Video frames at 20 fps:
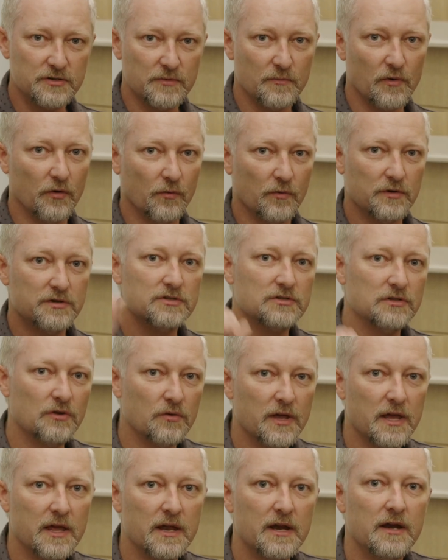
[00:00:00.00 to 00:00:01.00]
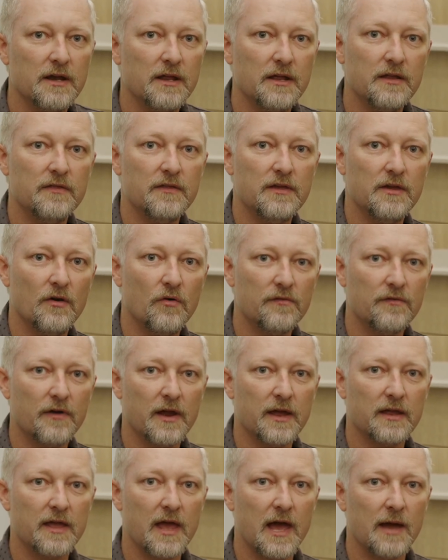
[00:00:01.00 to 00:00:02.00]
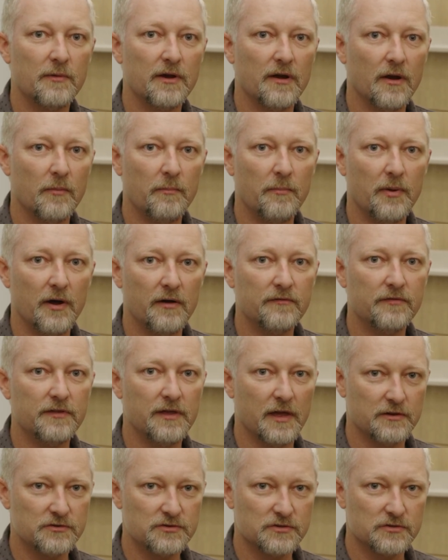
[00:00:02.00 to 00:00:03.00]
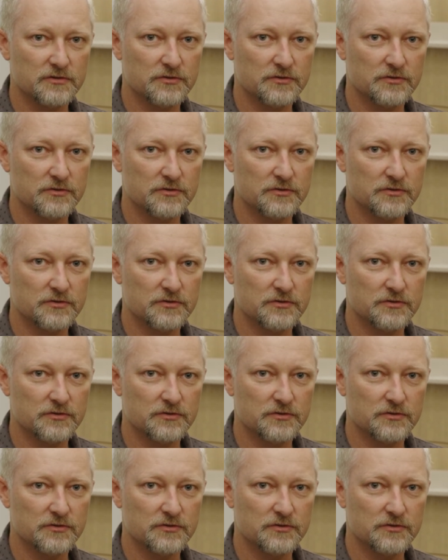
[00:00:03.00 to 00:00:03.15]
remote, which is located in the overhead cabinet above the entrance